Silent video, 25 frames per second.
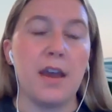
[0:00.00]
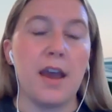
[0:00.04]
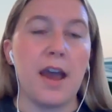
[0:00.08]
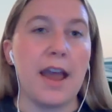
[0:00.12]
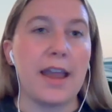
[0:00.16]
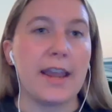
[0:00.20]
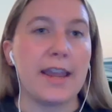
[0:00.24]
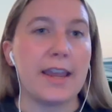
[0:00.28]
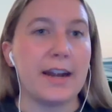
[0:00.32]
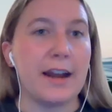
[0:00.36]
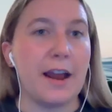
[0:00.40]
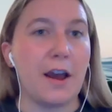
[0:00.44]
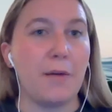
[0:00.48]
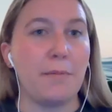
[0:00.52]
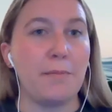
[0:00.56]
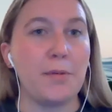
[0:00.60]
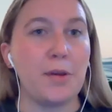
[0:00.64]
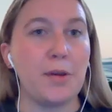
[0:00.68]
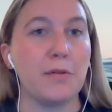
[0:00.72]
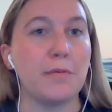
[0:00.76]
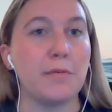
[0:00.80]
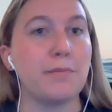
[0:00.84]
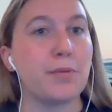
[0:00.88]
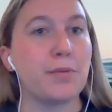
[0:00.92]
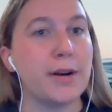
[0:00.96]
I can help
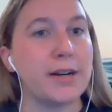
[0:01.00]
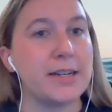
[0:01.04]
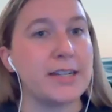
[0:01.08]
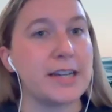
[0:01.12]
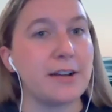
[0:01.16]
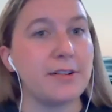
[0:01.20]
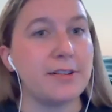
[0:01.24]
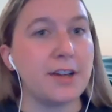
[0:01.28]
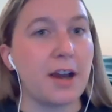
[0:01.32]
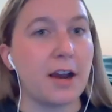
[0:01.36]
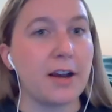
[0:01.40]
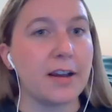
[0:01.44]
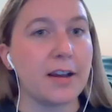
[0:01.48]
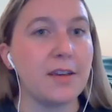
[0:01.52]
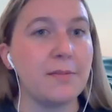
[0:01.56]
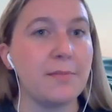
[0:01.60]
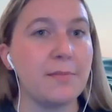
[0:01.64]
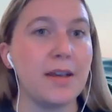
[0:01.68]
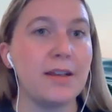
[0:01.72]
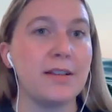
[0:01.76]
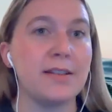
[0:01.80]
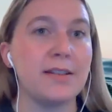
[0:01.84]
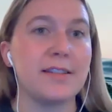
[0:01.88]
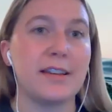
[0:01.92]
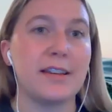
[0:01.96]
you print out
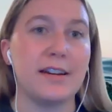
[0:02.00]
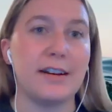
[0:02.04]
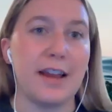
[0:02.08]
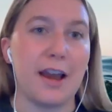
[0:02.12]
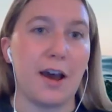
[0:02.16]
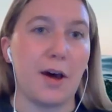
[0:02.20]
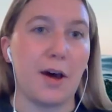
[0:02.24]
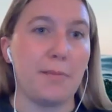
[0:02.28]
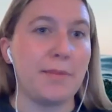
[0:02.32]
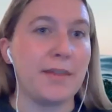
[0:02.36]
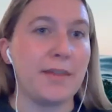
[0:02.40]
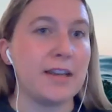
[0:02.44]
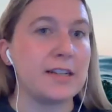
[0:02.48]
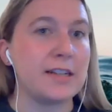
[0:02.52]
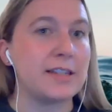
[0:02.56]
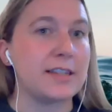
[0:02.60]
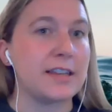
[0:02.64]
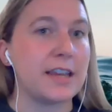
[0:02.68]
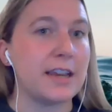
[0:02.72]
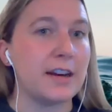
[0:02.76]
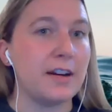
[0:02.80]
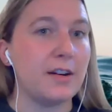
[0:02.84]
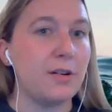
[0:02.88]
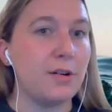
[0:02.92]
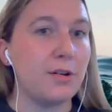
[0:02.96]
documents and help things
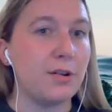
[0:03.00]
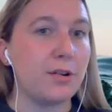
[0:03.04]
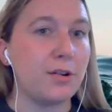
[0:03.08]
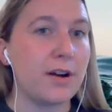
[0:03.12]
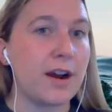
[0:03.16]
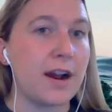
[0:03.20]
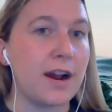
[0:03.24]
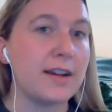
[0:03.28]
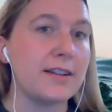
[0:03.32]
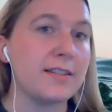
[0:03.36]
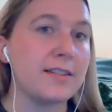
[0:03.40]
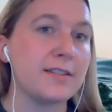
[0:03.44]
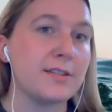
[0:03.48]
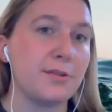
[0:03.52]
get notarized,